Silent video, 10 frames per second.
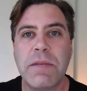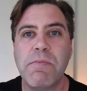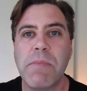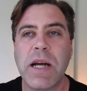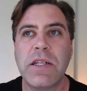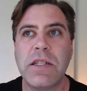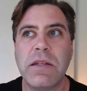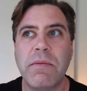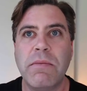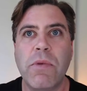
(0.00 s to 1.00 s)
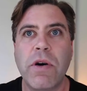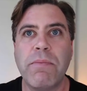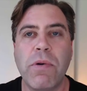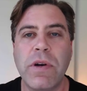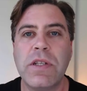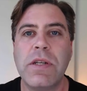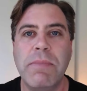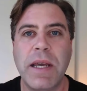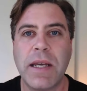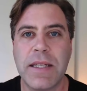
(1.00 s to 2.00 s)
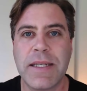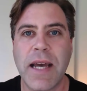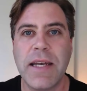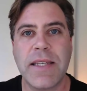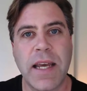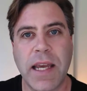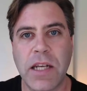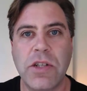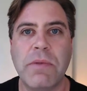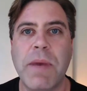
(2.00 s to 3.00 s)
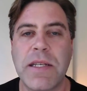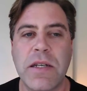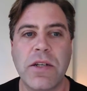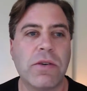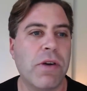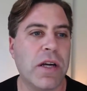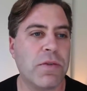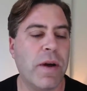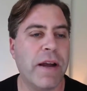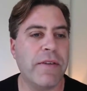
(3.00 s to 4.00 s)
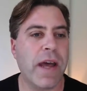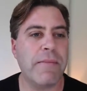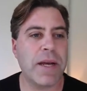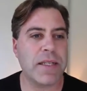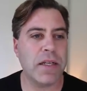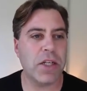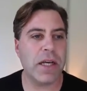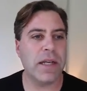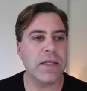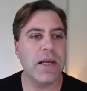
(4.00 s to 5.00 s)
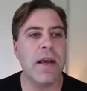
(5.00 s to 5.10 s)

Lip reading: much more important to be concise and get your message across, whatever that message is.